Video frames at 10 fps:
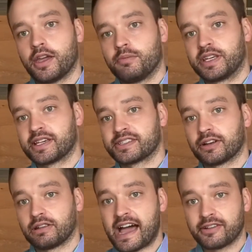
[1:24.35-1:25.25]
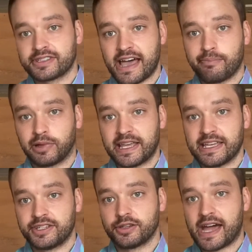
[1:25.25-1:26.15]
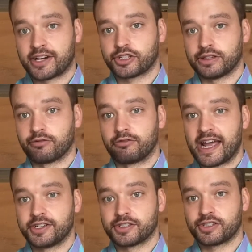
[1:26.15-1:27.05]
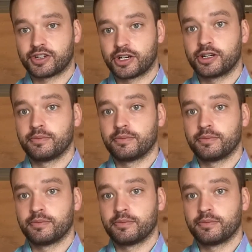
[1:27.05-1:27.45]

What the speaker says: because it allows that blade to actually register